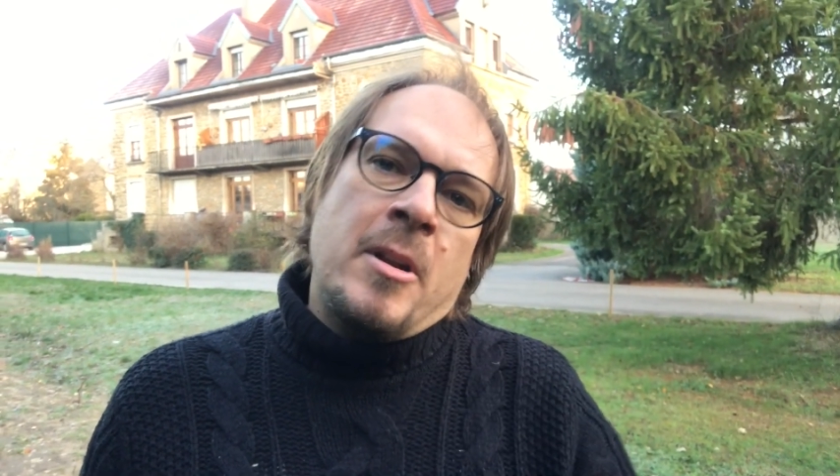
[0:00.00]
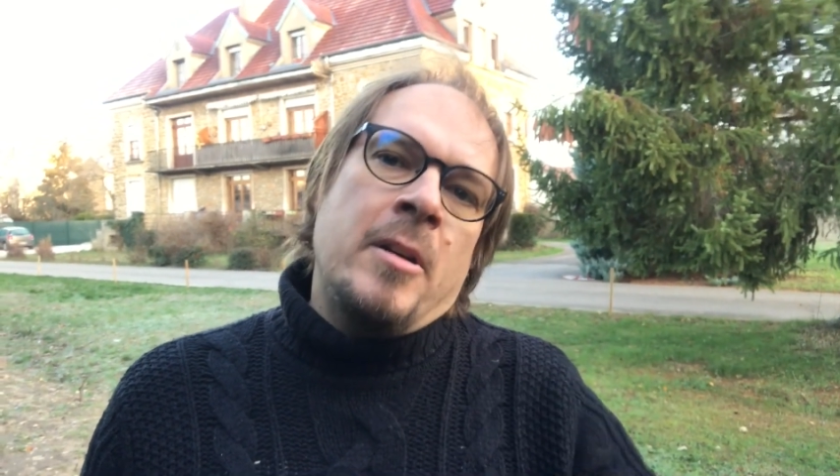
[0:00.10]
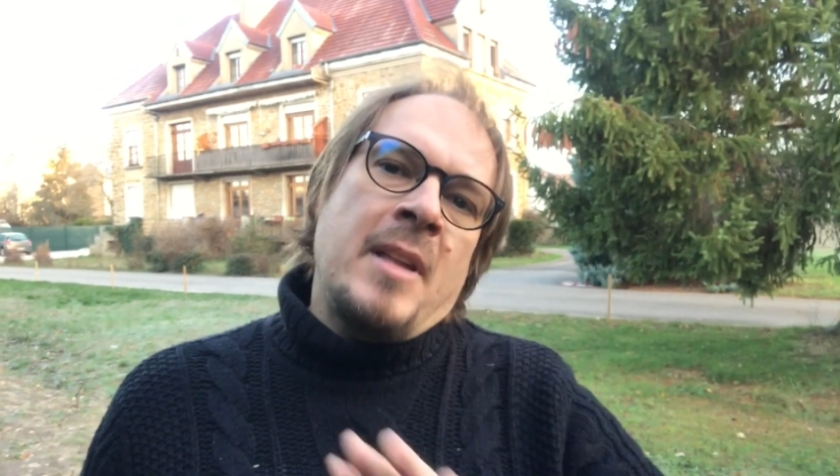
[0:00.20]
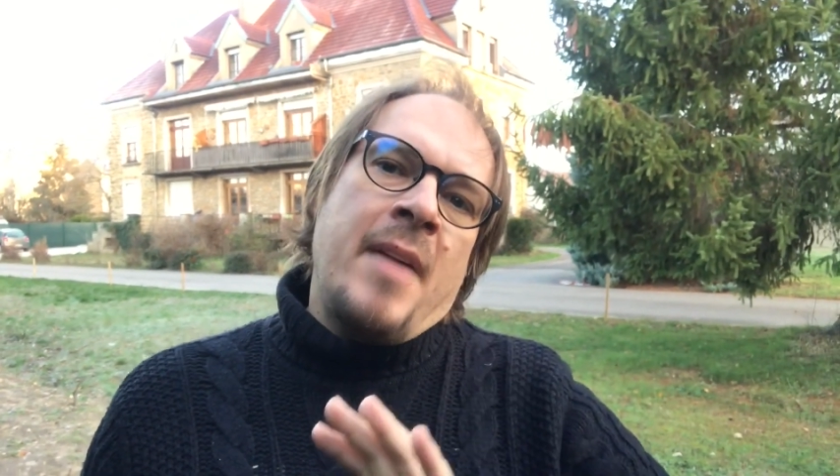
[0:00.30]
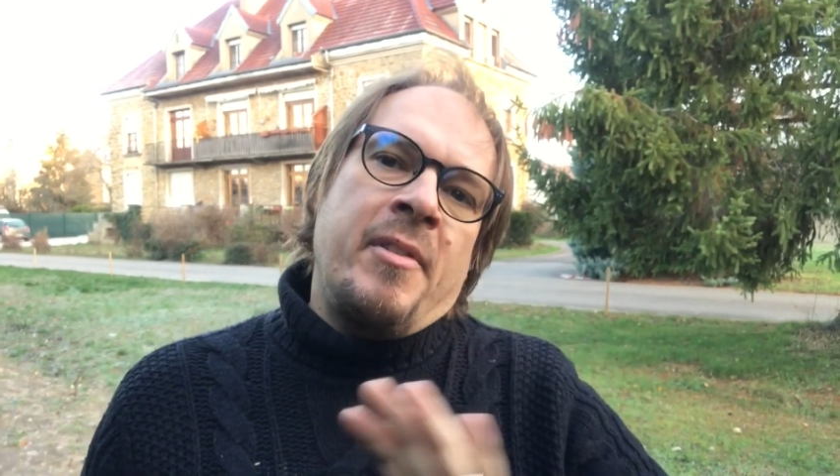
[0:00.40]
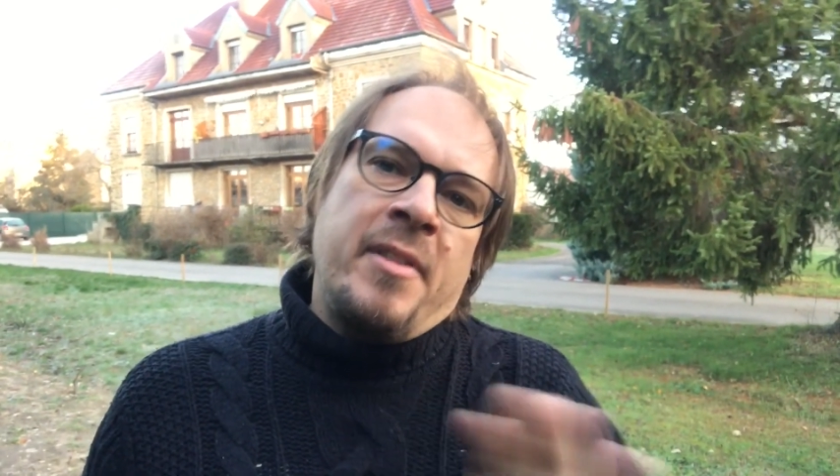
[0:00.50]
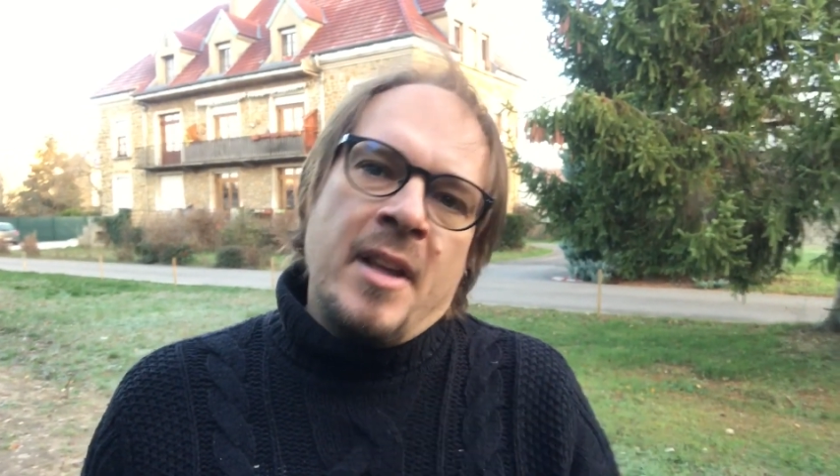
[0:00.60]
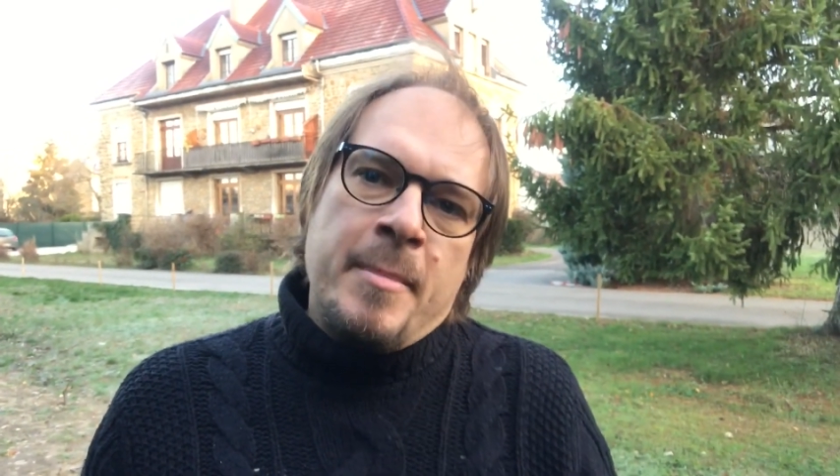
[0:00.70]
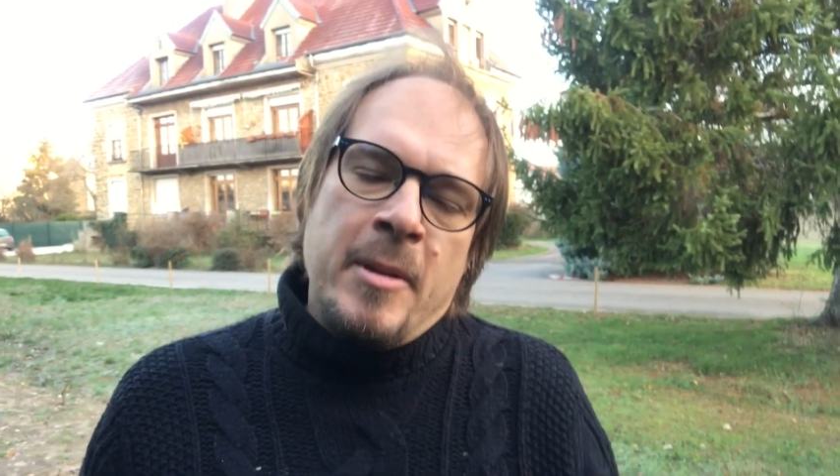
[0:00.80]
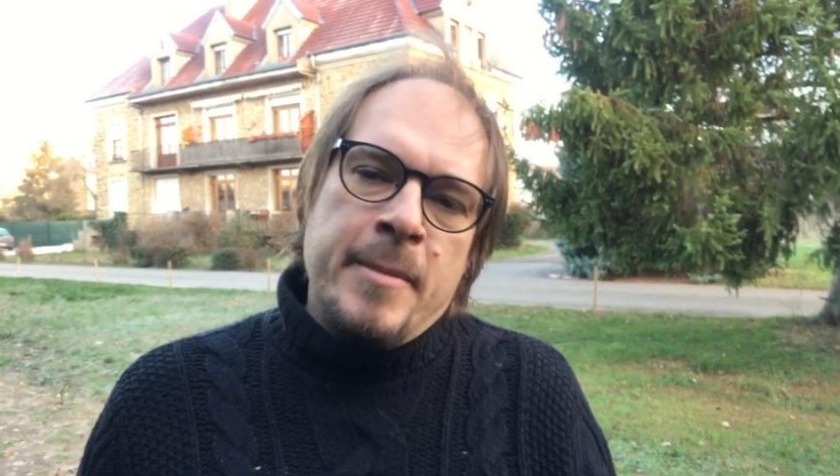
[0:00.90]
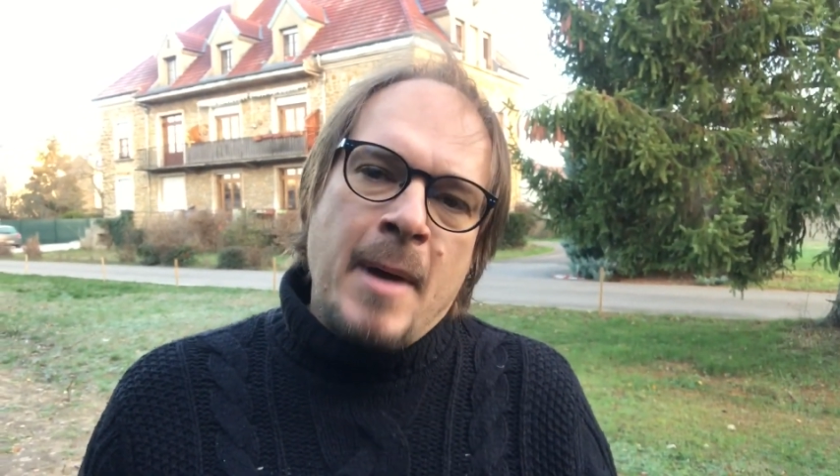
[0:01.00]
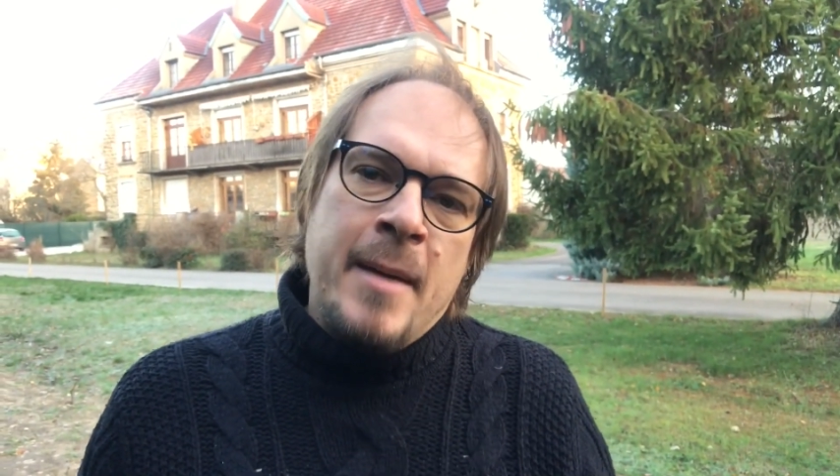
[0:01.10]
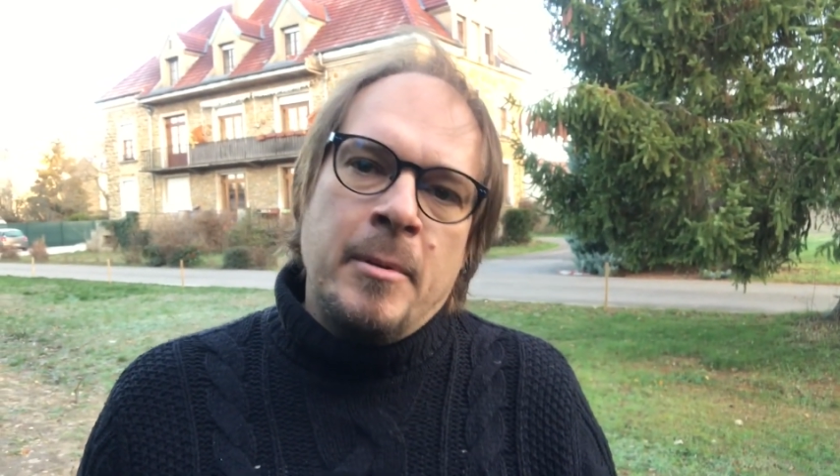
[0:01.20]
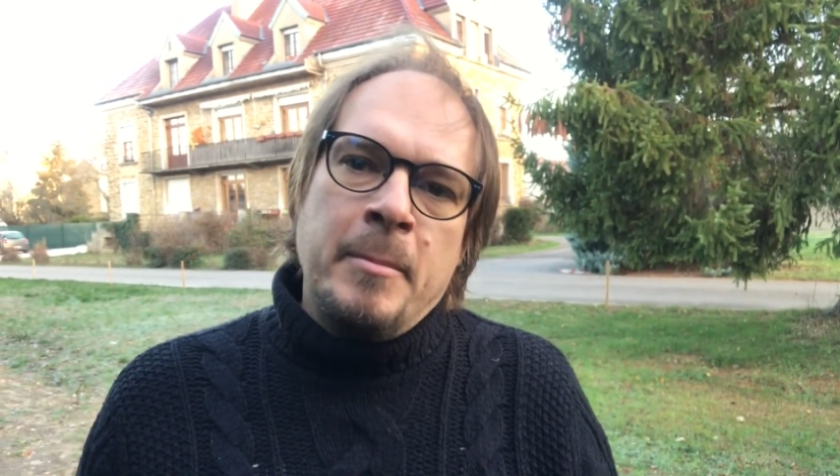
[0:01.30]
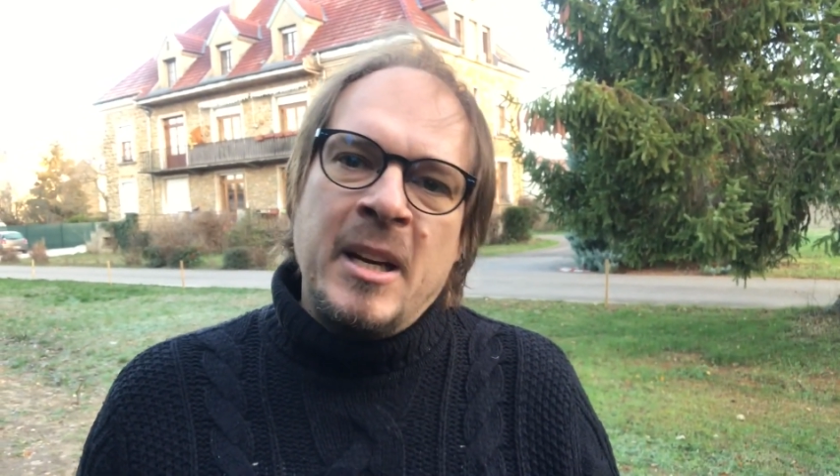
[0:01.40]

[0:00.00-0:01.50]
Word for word: God, everything about the Bible,